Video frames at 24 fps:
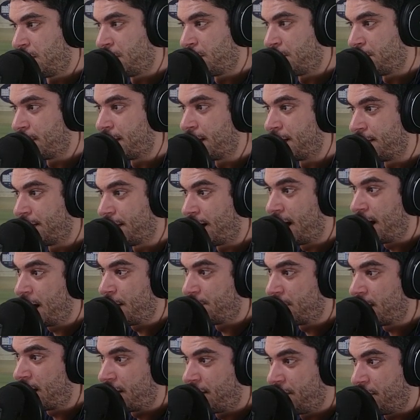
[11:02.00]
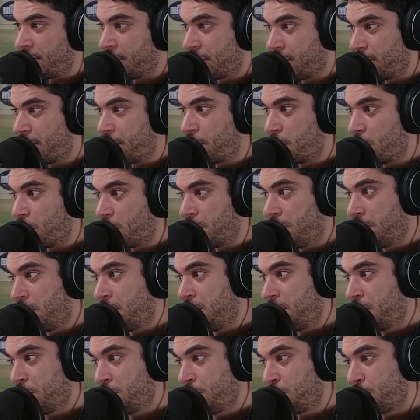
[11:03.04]
But I'm not in Liverpool,
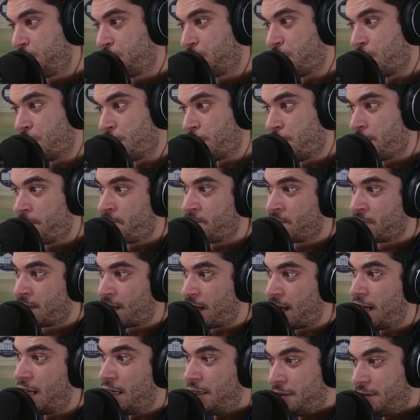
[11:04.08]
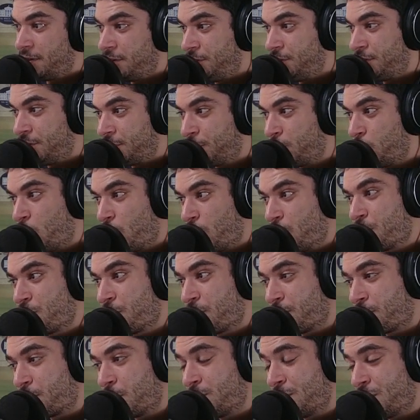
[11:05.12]
so I'll just watch
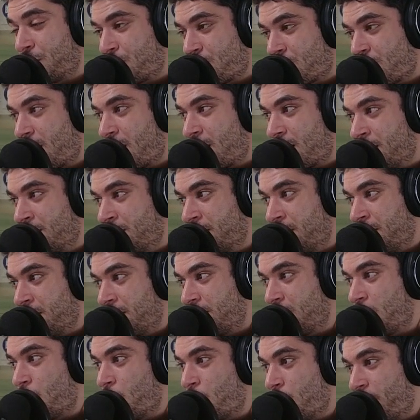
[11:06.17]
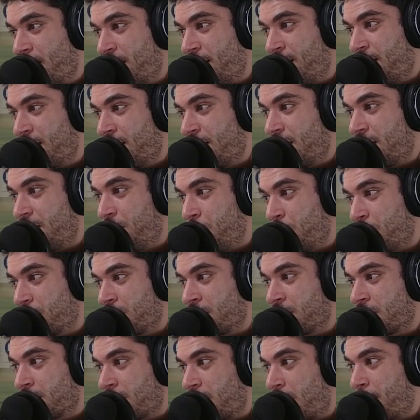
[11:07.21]
from the side the way Jurgen
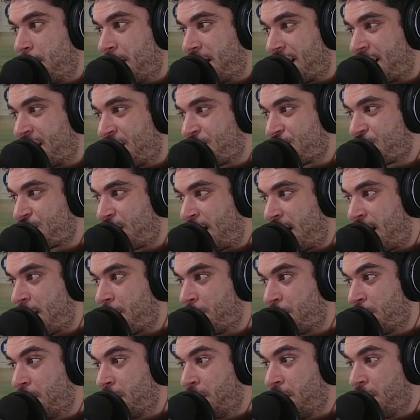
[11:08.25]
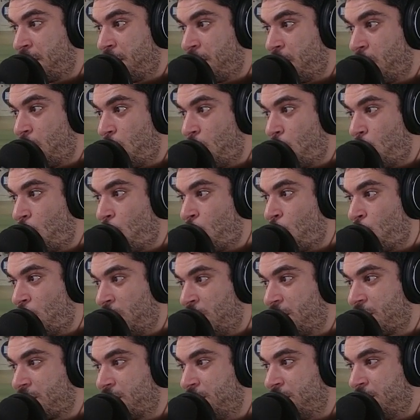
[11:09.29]
Klopp and his staff will
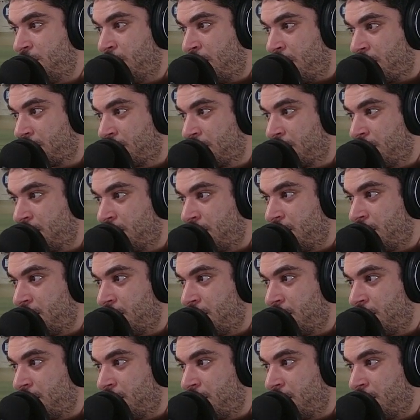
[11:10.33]
conduct